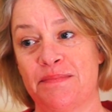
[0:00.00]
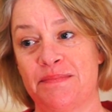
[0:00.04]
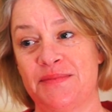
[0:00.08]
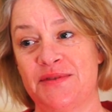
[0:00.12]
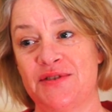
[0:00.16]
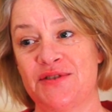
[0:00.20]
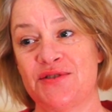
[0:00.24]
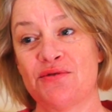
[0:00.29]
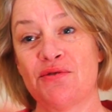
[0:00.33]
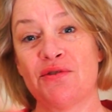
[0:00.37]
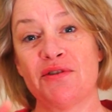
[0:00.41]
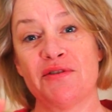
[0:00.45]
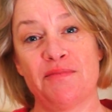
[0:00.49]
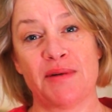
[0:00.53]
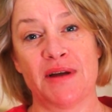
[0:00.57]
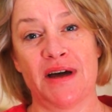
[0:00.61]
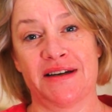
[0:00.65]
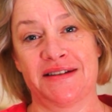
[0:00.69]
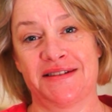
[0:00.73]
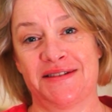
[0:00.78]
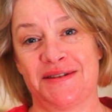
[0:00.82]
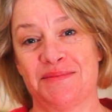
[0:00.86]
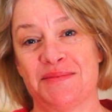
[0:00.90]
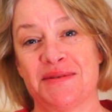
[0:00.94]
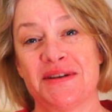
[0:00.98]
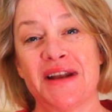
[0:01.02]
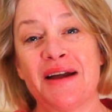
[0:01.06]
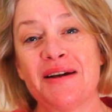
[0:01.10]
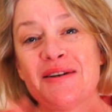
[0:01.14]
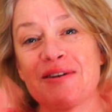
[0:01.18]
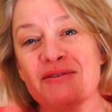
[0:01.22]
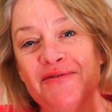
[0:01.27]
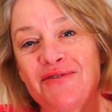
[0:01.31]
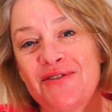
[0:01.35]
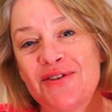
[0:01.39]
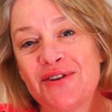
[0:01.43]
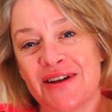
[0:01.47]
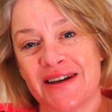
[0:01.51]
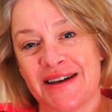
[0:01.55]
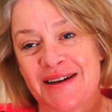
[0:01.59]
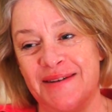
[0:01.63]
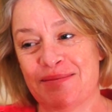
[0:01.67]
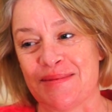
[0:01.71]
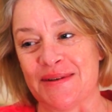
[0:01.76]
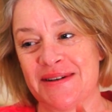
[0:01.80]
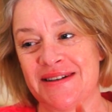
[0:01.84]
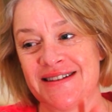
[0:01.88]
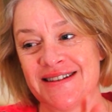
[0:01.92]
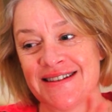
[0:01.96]
sort of blossoms, not
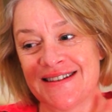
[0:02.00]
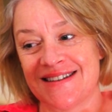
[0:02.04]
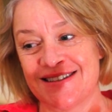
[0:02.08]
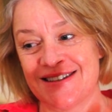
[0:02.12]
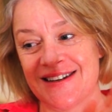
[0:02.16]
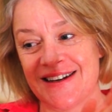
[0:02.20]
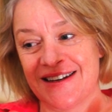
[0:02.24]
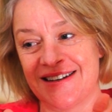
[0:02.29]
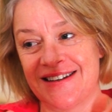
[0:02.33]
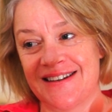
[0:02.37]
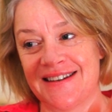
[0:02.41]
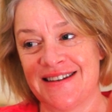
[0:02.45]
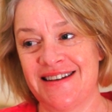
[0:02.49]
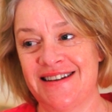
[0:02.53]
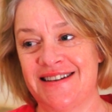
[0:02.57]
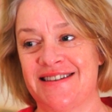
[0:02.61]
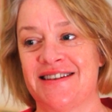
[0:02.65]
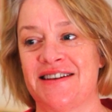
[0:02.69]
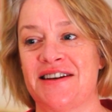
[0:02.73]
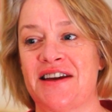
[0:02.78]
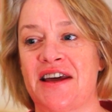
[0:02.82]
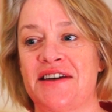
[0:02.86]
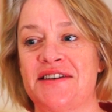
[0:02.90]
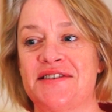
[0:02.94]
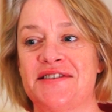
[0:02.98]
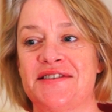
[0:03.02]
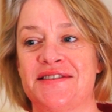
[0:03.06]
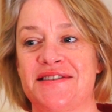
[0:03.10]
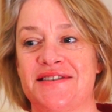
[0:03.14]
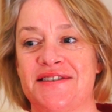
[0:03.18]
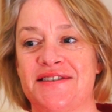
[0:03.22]
fully, but just it's a nice